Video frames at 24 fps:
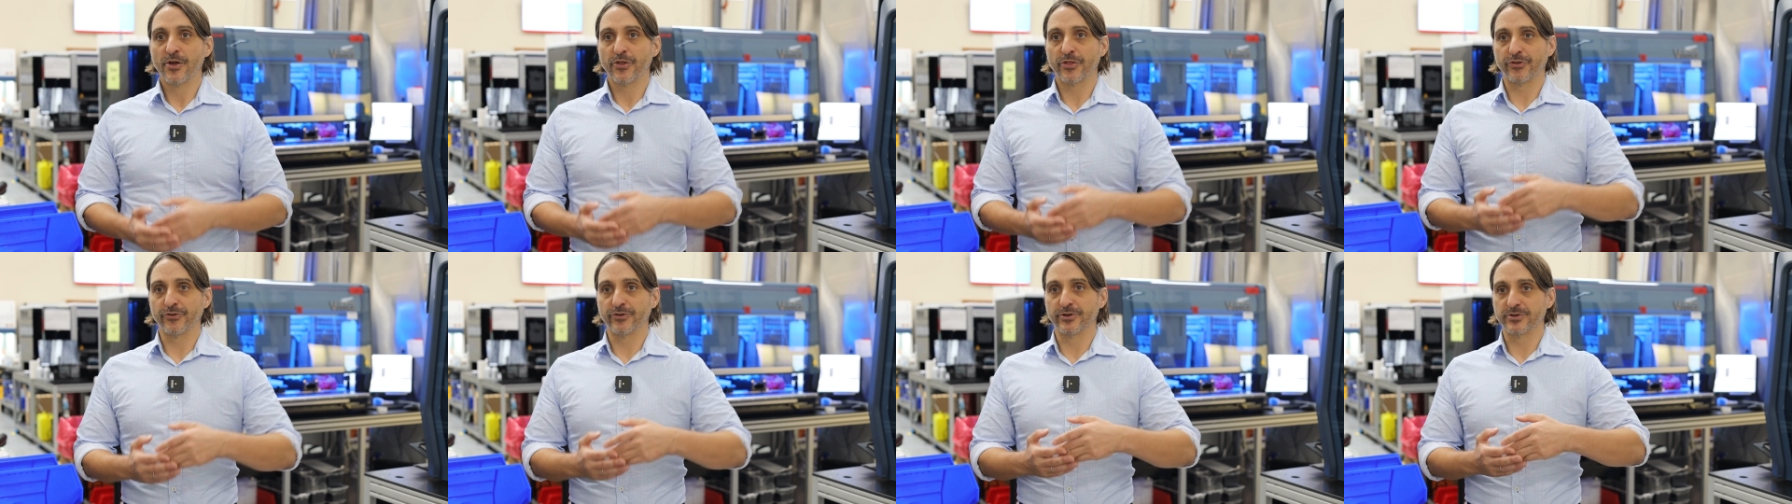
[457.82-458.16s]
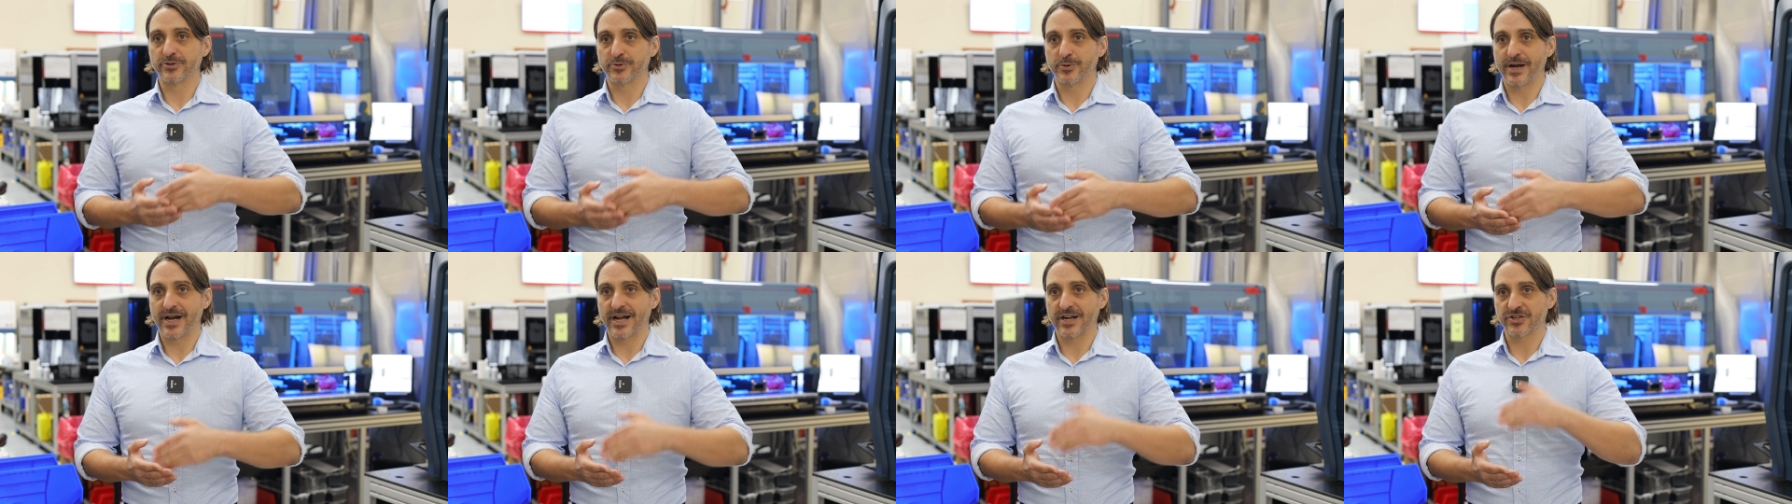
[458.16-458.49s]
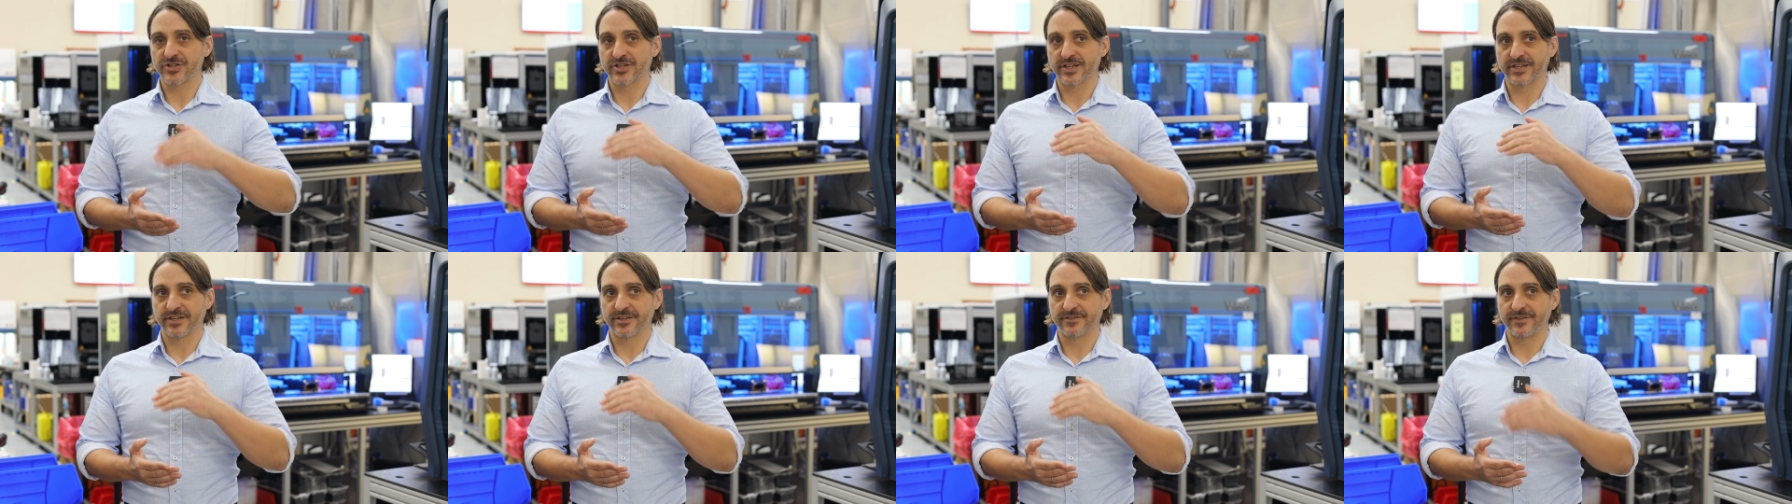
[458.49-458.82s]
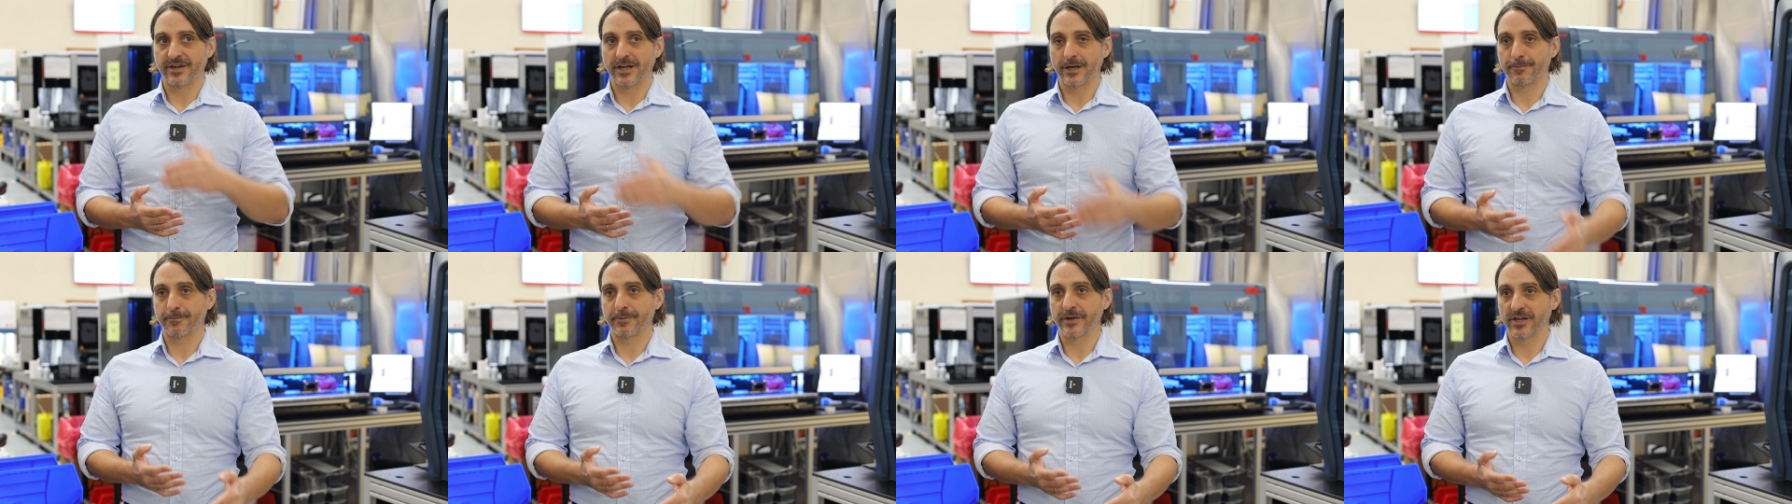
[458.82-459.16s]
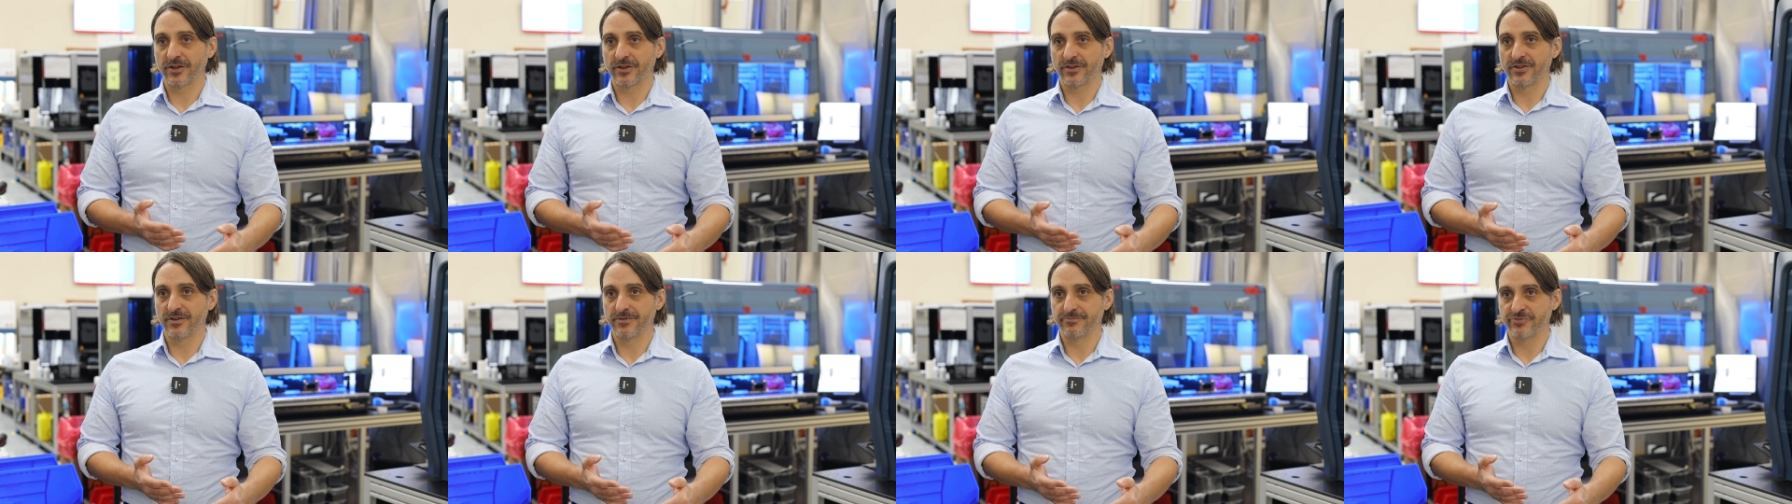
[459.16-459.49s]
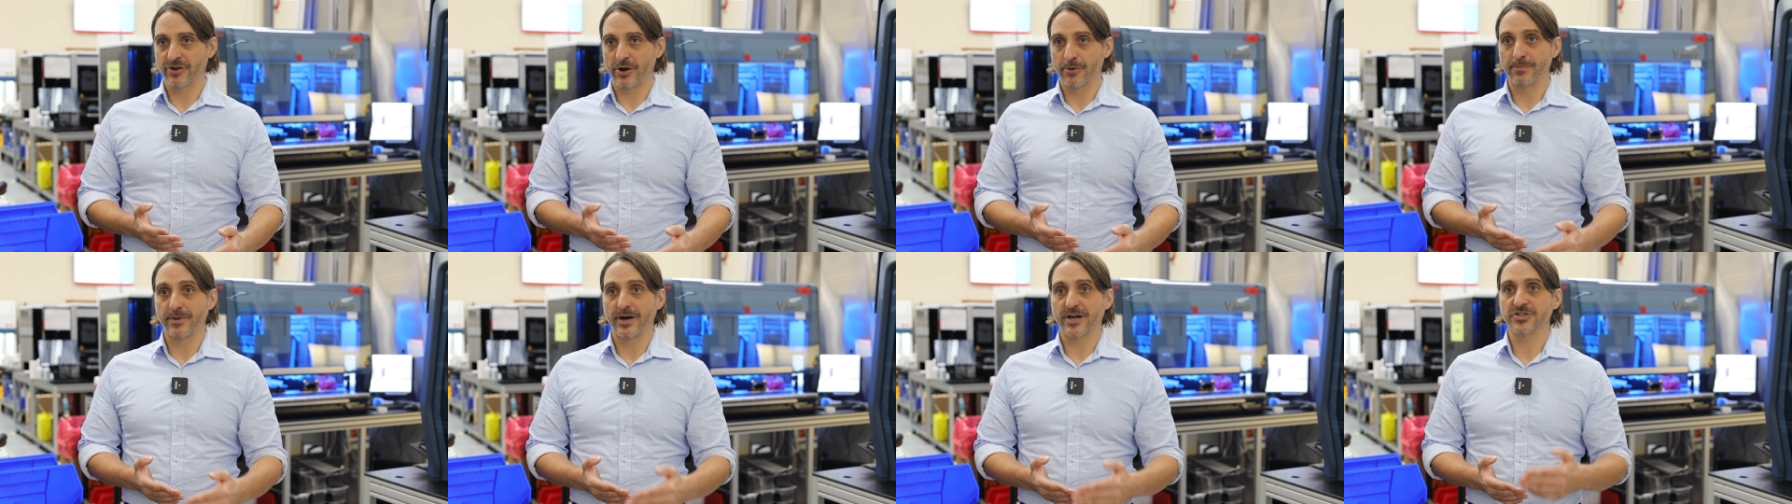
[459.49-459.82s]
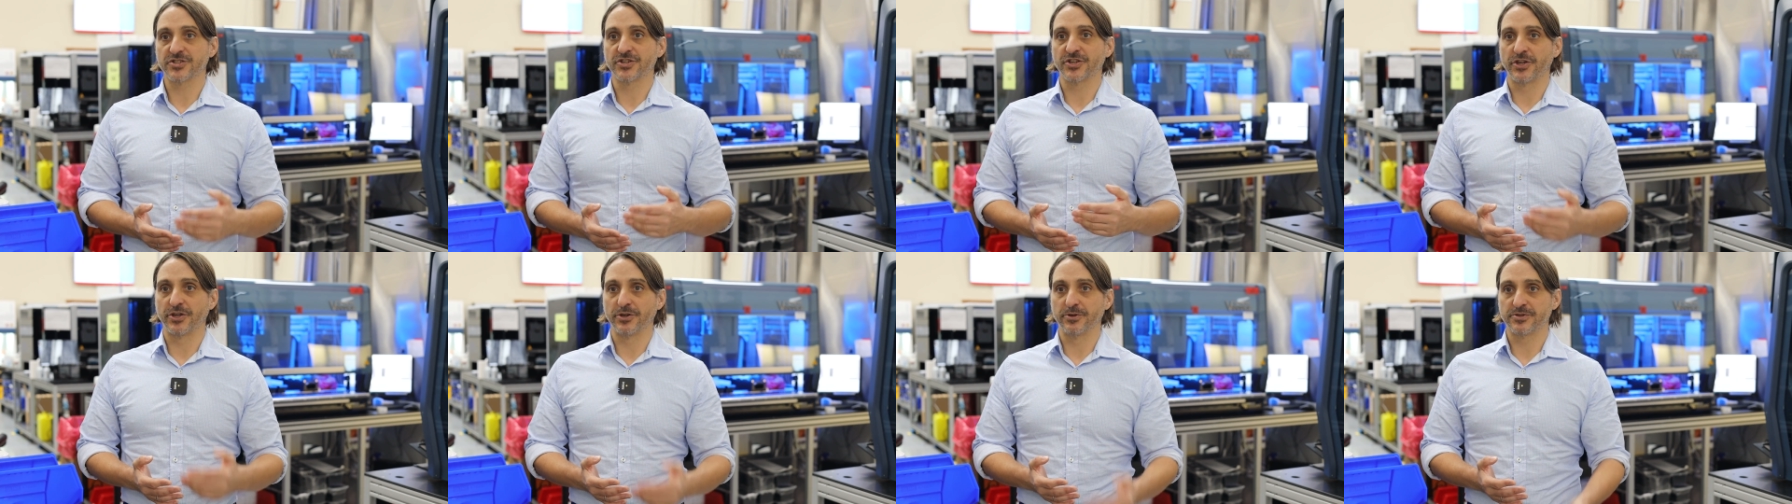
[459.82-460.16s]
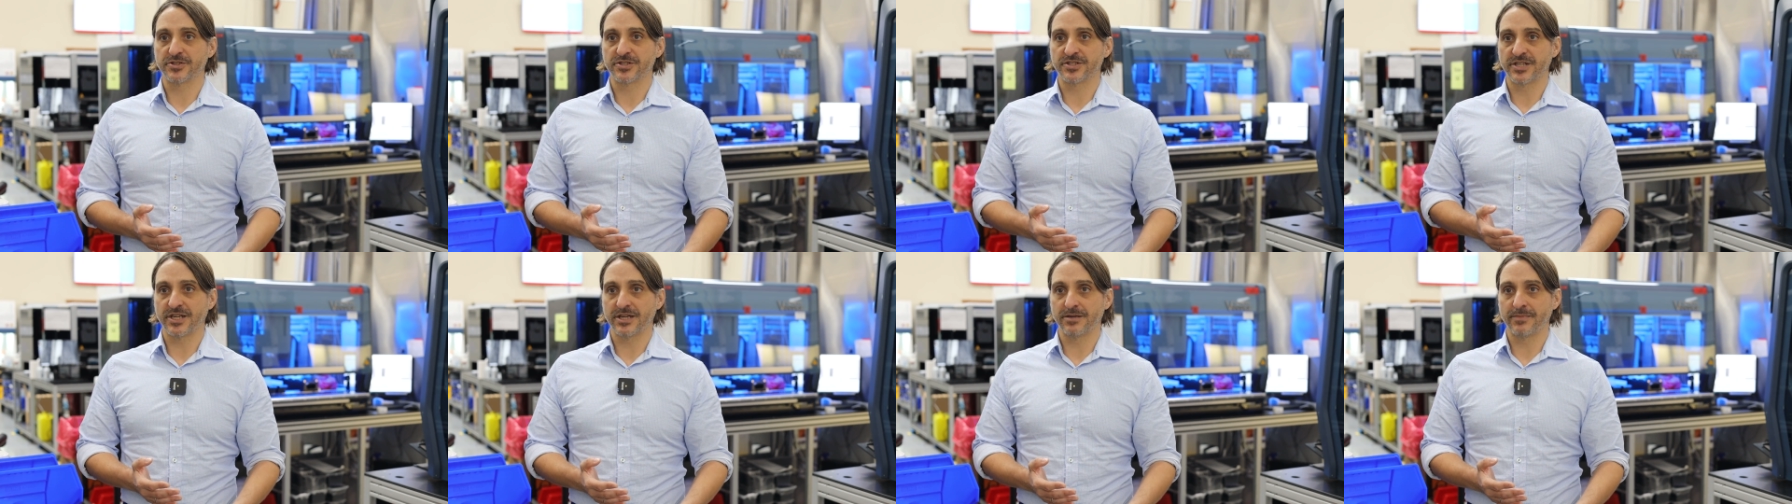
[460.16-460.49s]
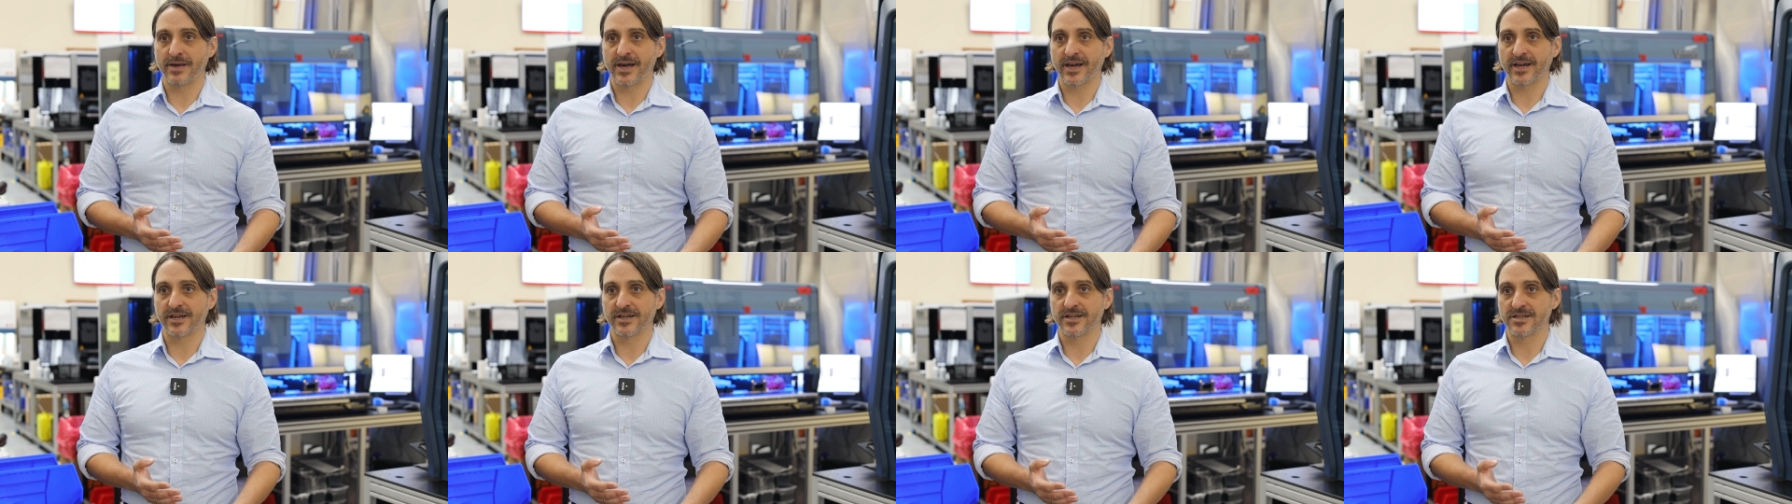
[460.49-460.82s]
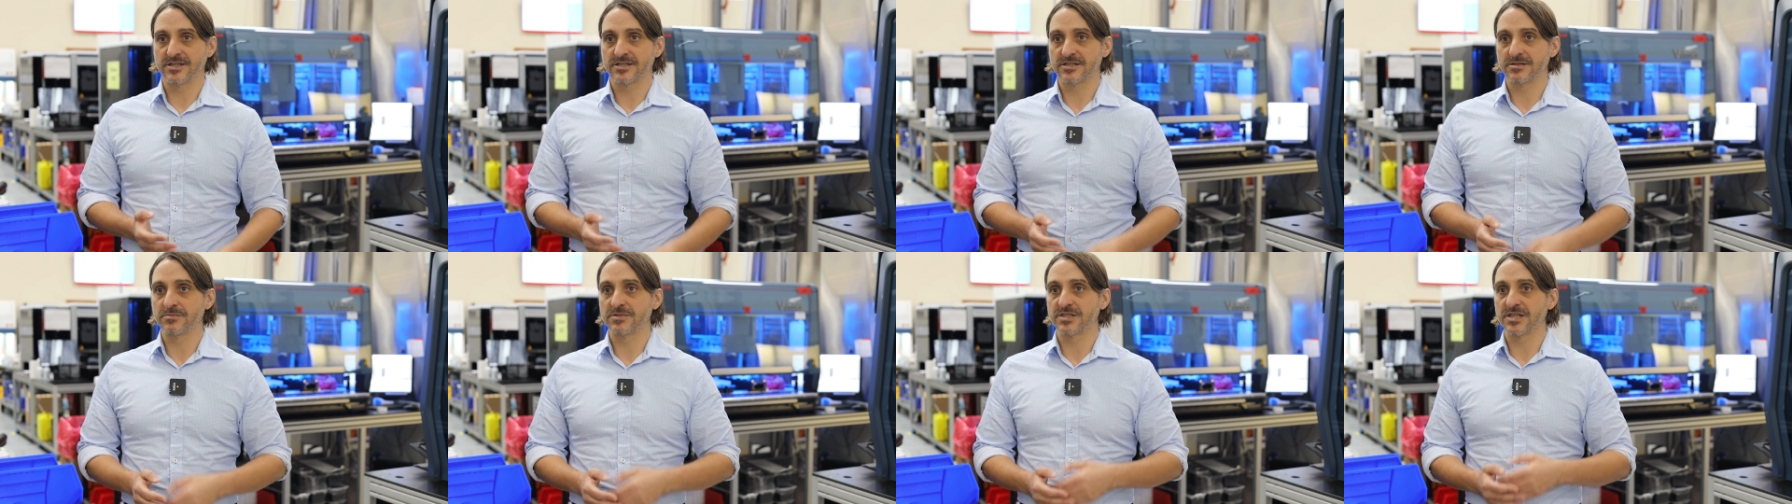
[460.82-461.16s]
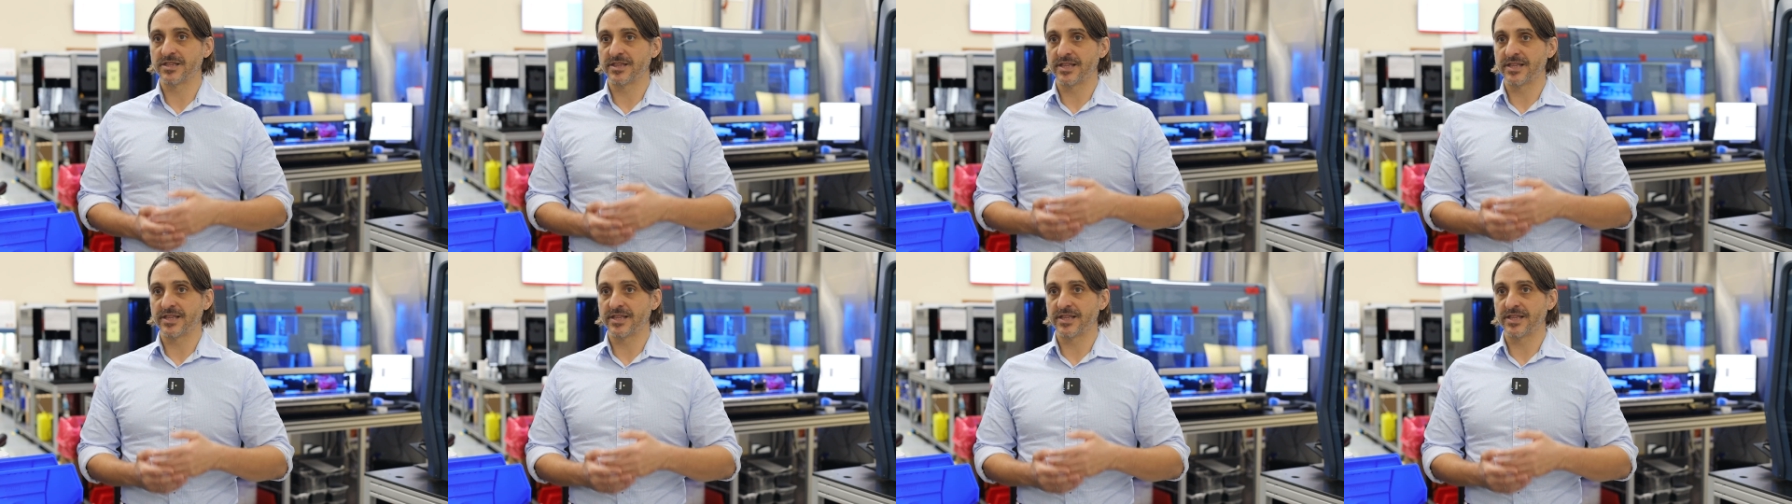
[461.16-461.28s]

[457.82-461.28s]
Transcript: through to actually developing robust QC mechanisms,